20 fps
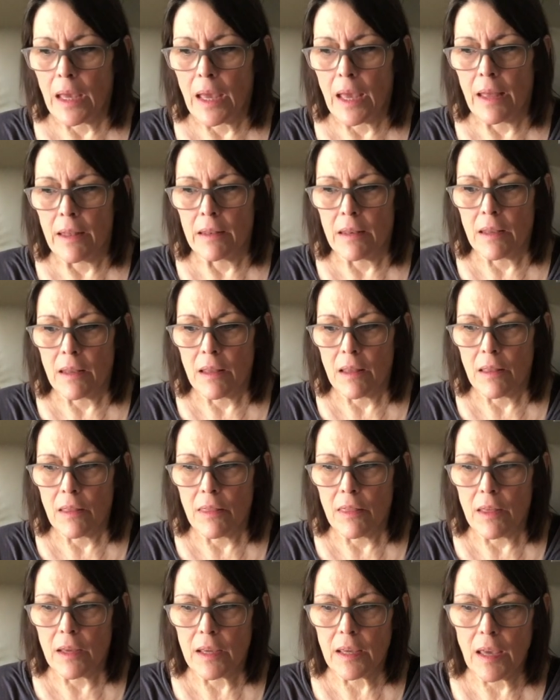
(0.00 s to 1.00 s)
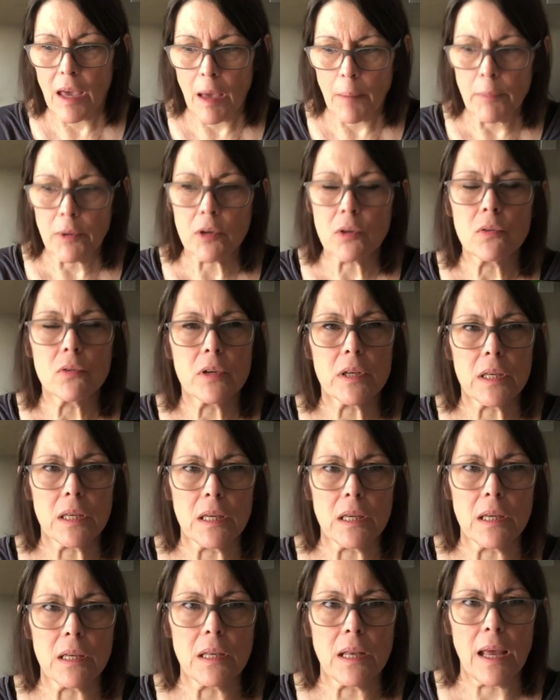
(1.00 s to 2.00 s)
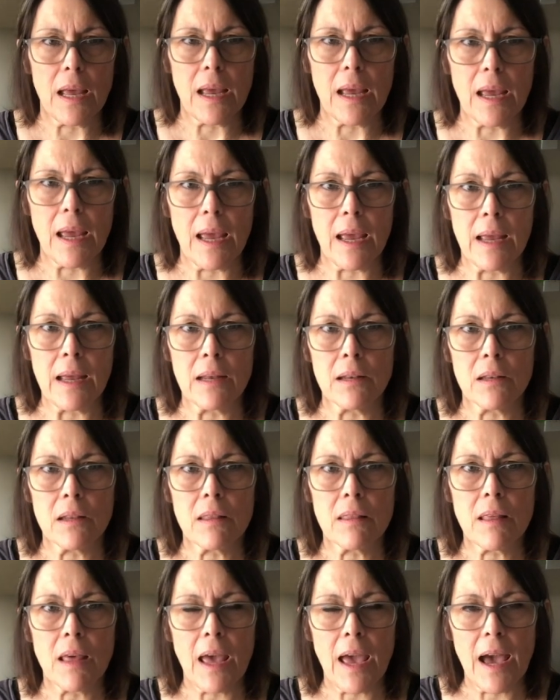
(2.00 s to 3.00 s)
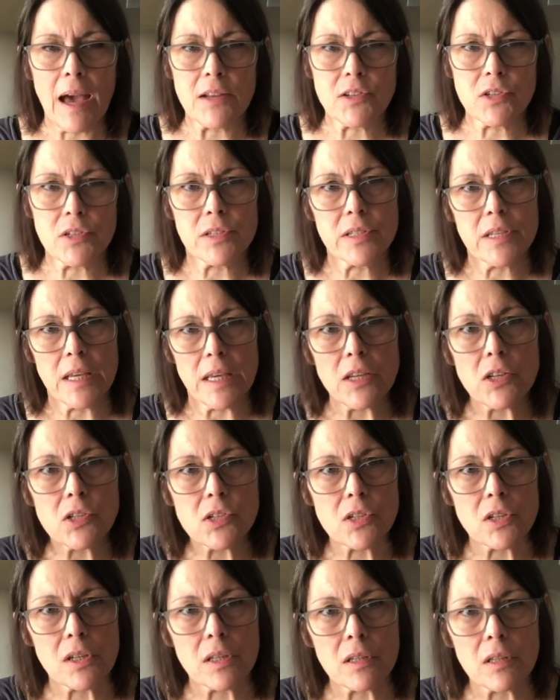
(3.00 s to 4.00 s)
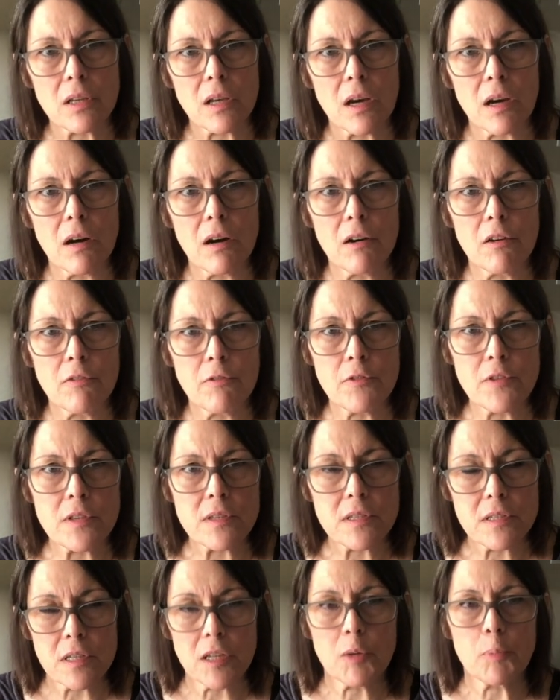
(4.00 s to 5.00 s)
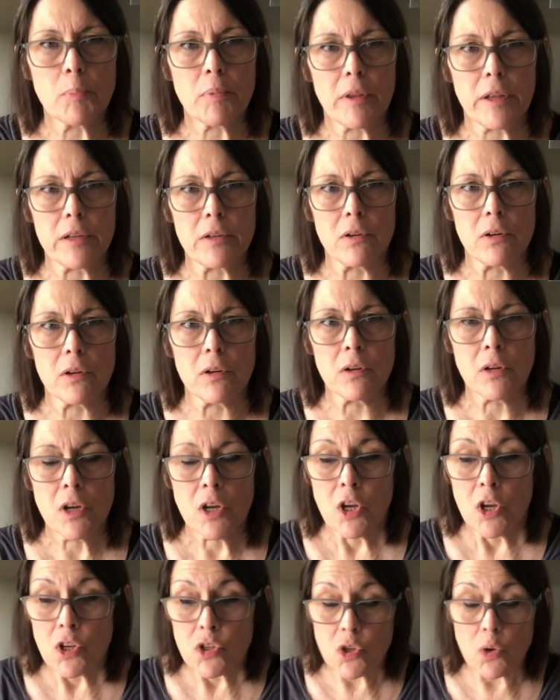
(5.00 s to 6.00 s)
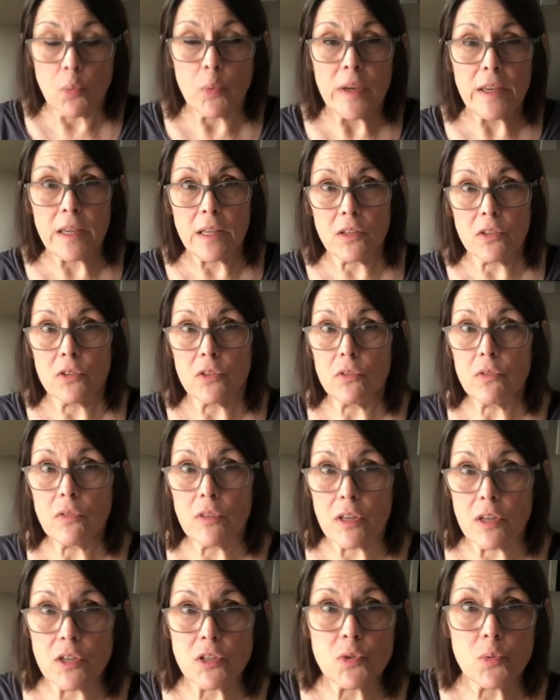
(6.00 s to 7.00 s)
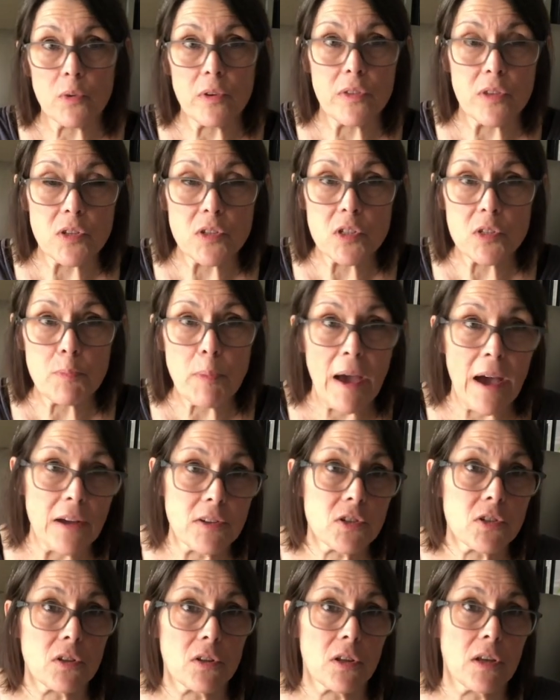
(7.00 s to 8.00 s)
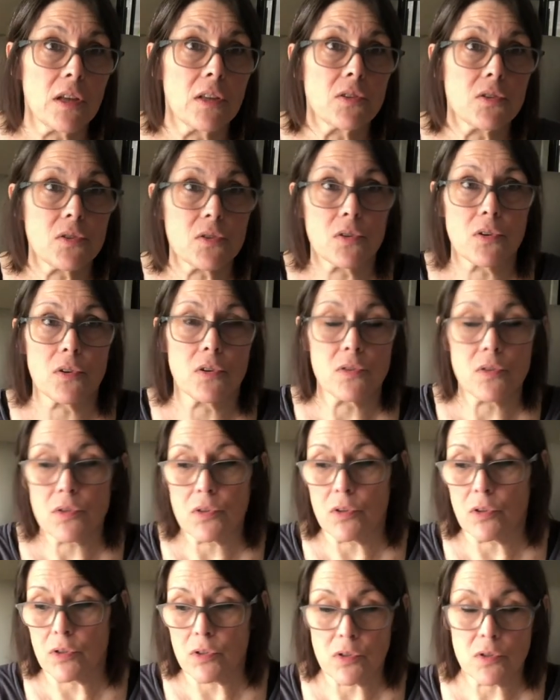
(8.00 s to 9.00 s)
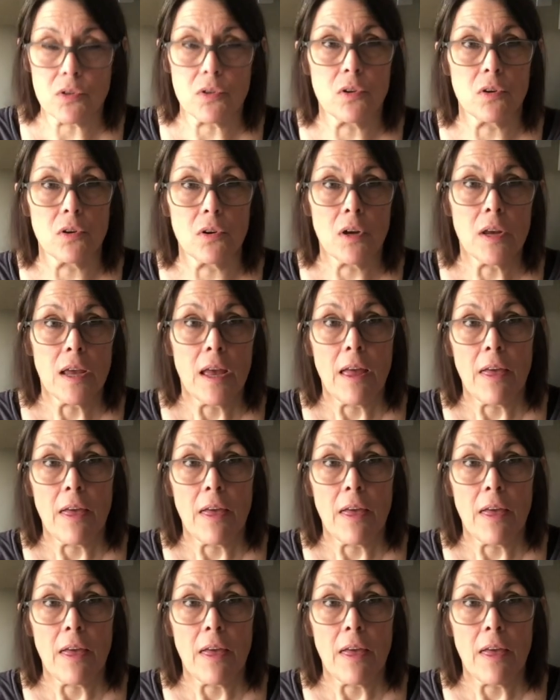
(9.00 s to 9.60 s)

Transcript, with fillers: And the chemical heat and the agitation of the stick blender. So we can do this with a spatula and stir and stir and stir.